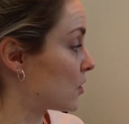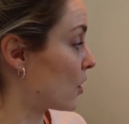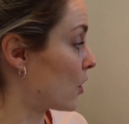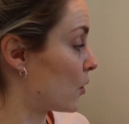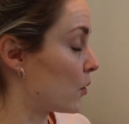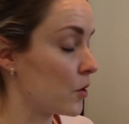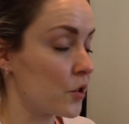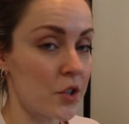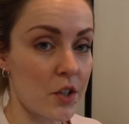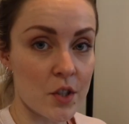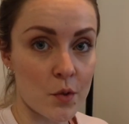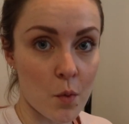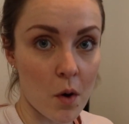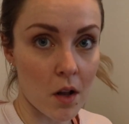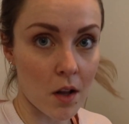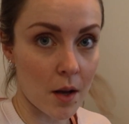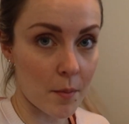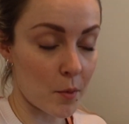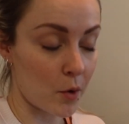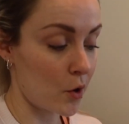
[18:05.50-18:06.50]
So just
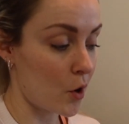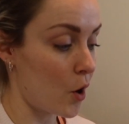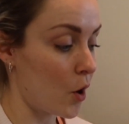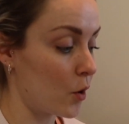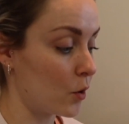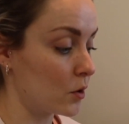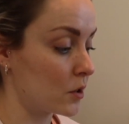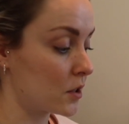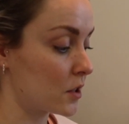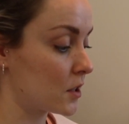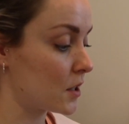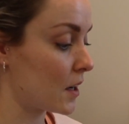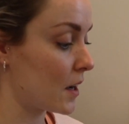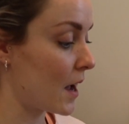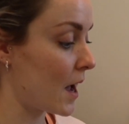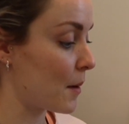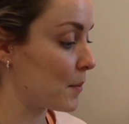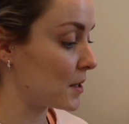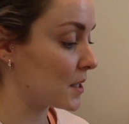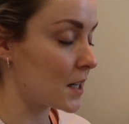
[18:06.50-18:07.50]
while I'm on hold to
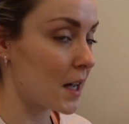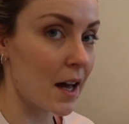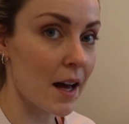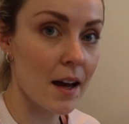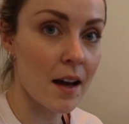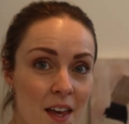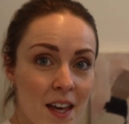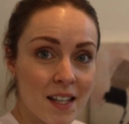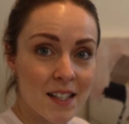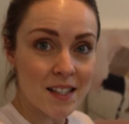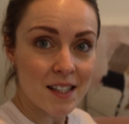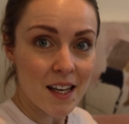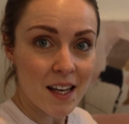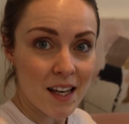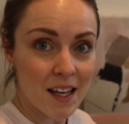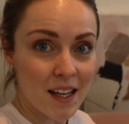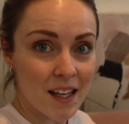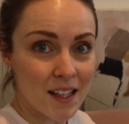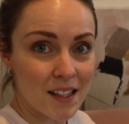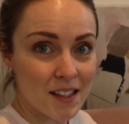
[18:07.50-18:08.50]
Habitat, this
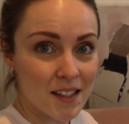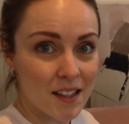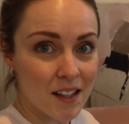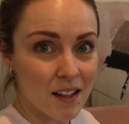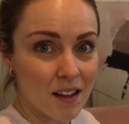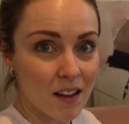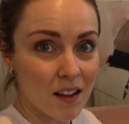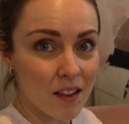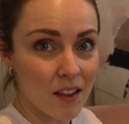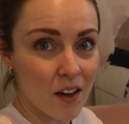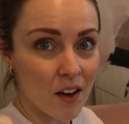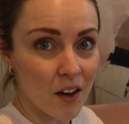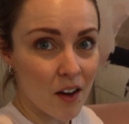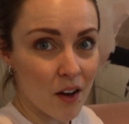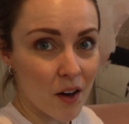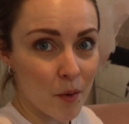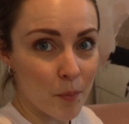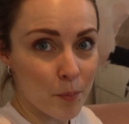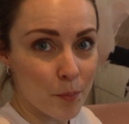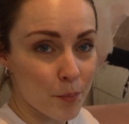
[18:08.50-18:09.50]
is
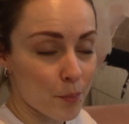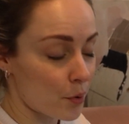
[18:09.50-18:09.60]
the